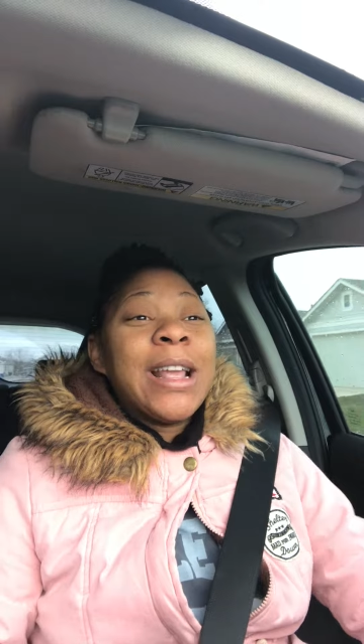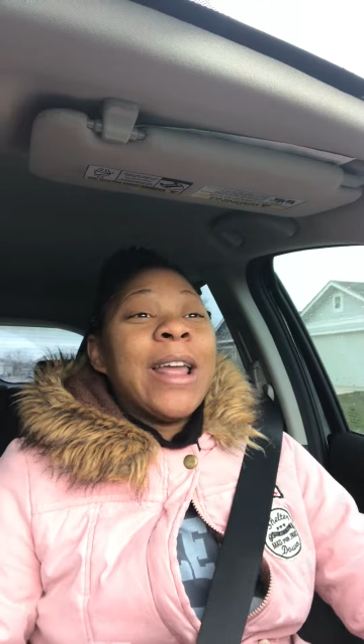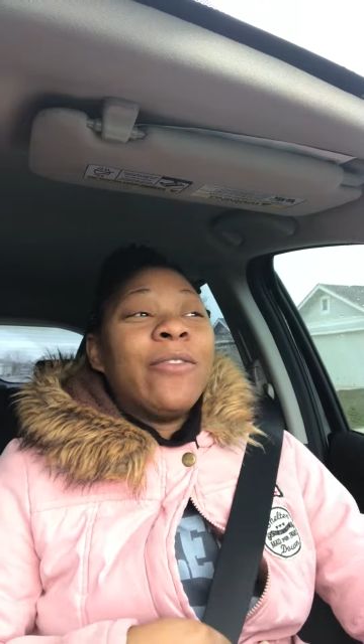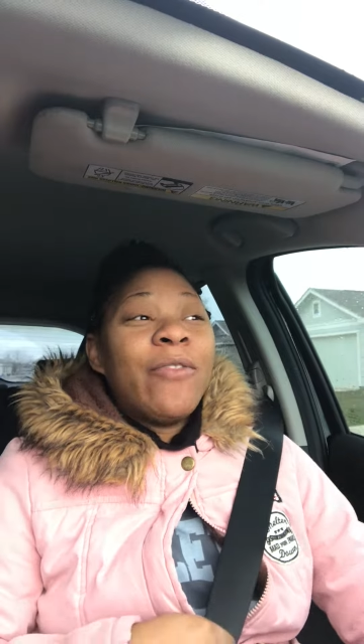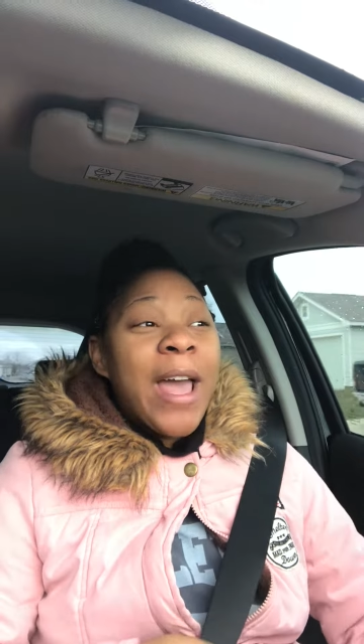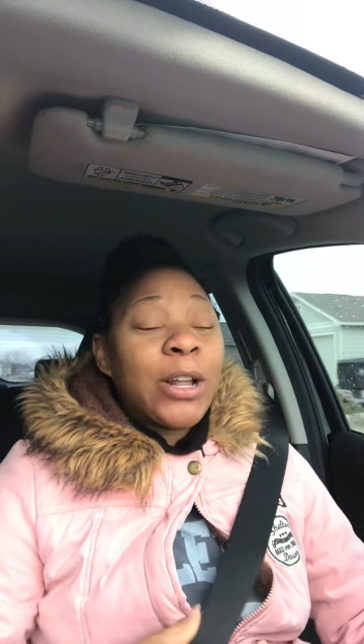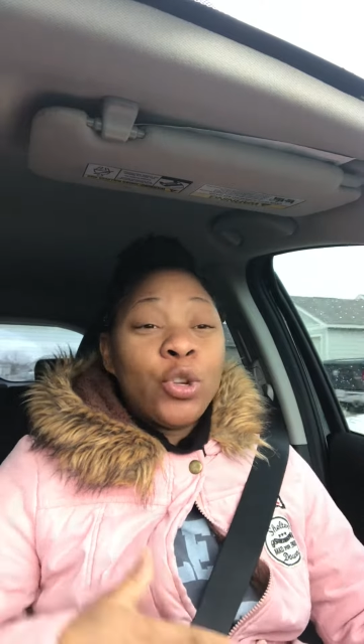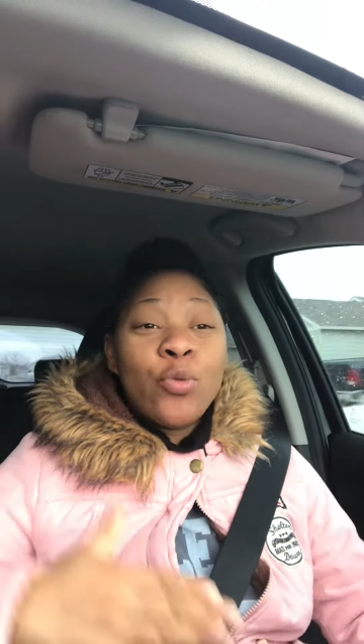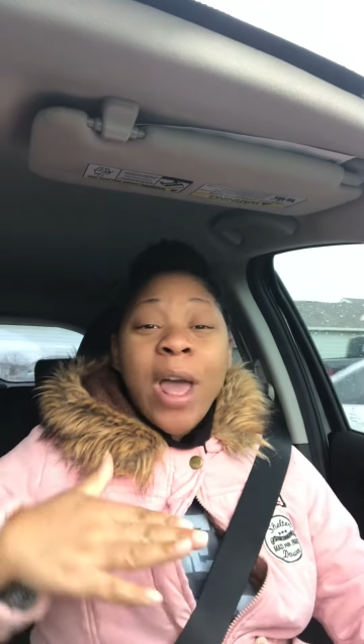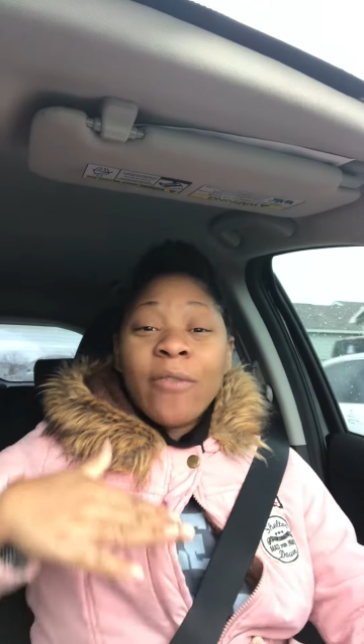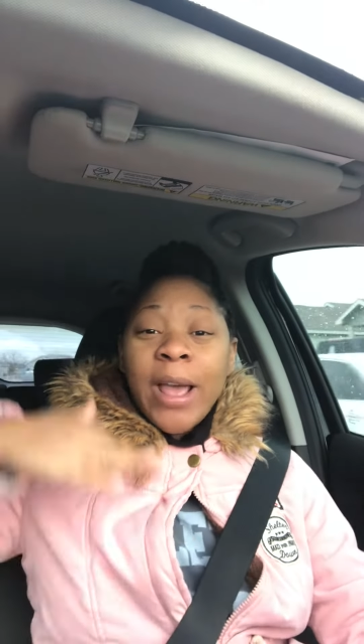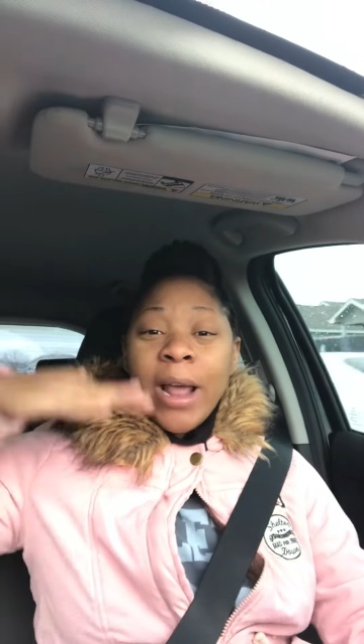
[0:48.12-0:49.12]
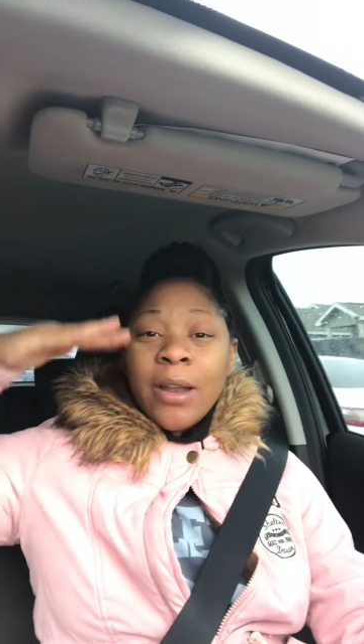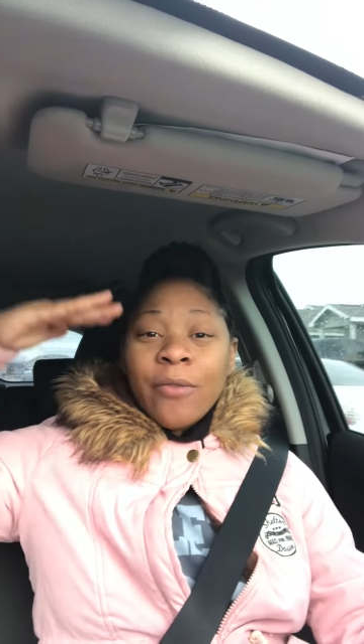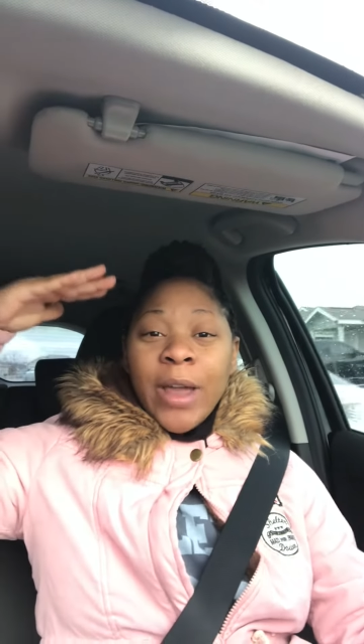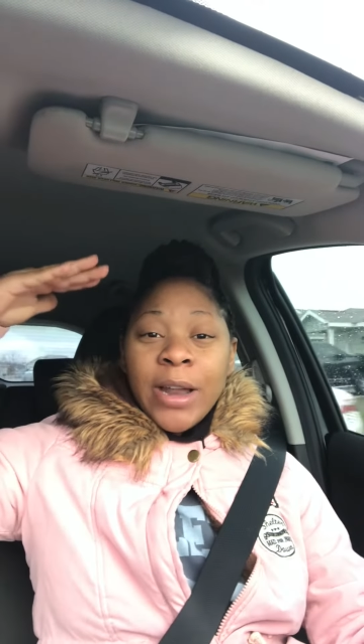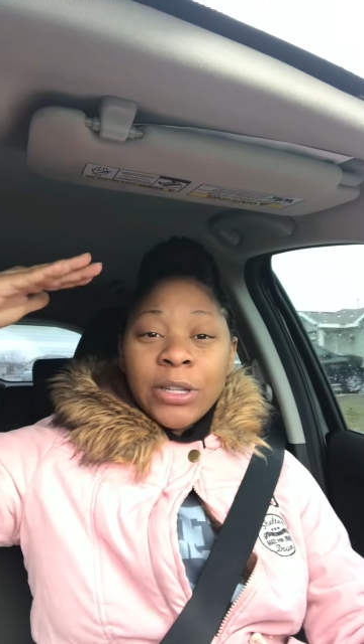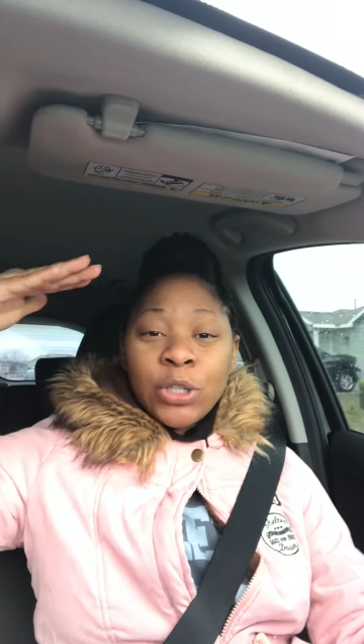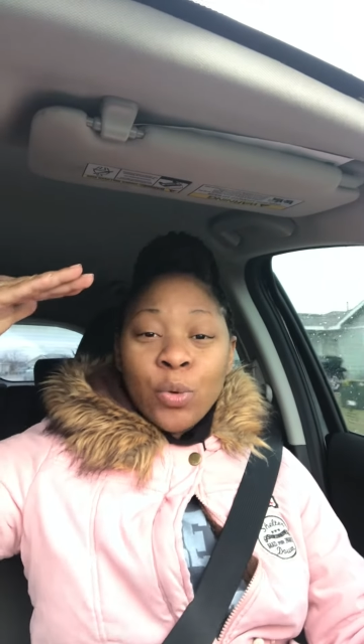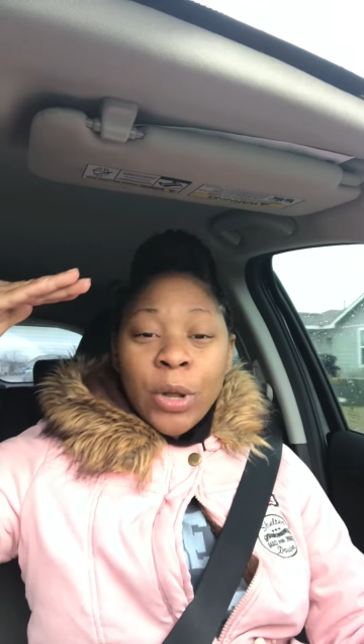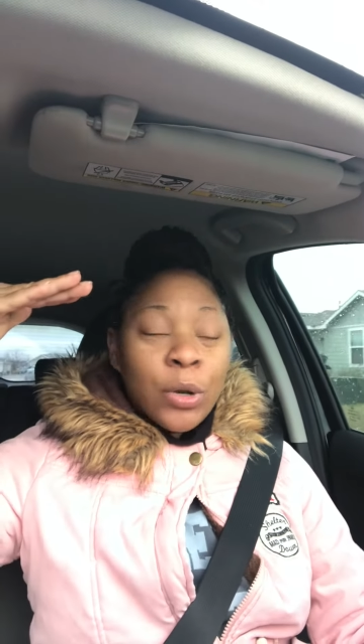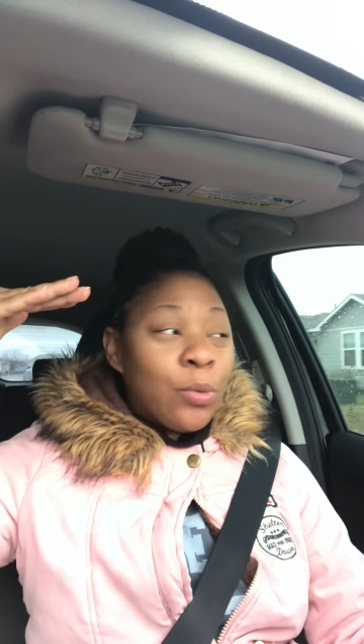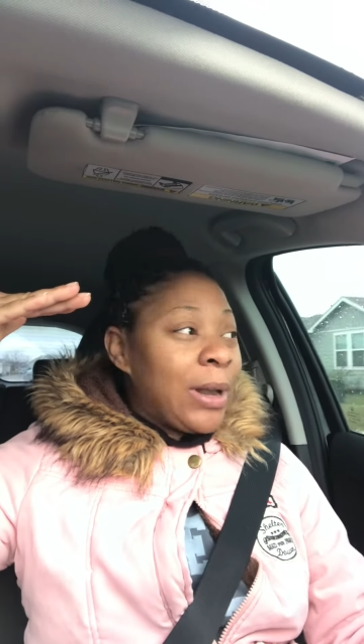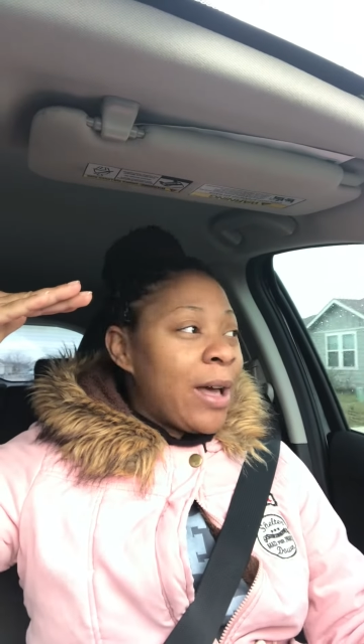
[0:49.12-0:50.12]
in fact, you have elevated to a
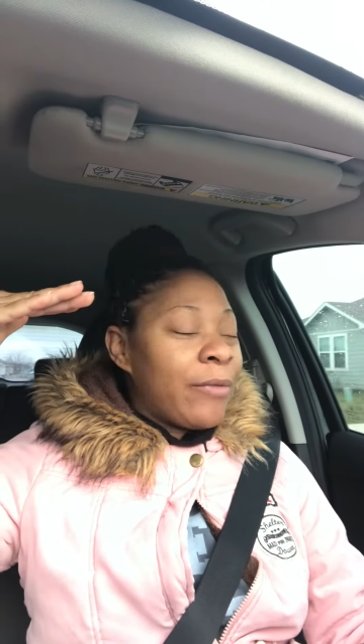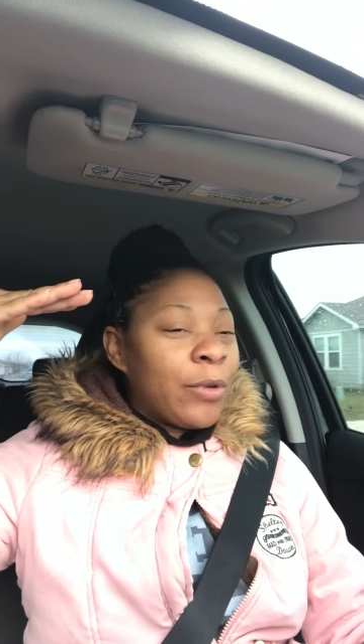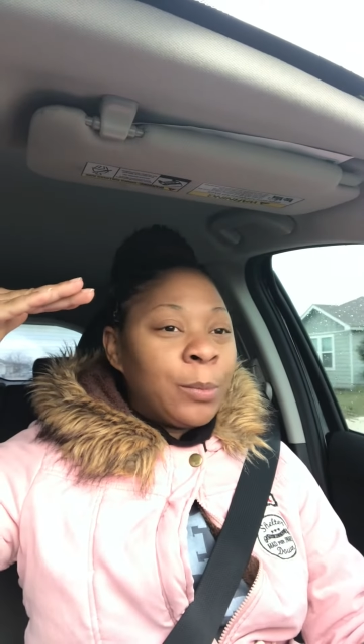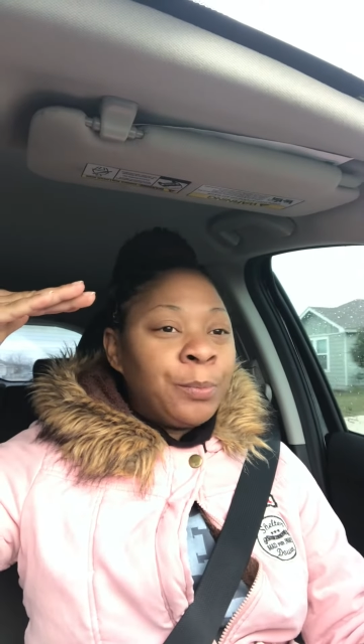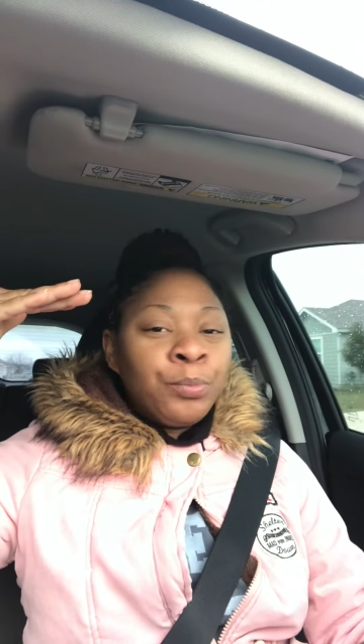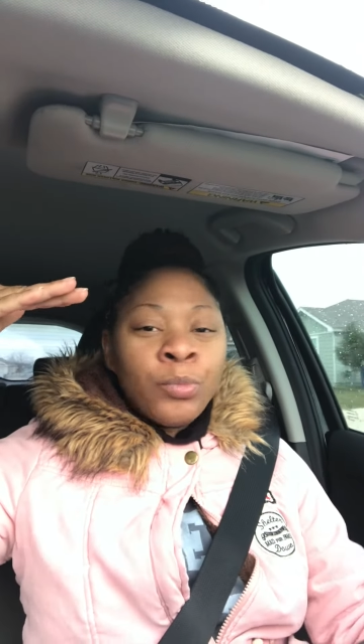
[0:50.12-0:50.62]
new level.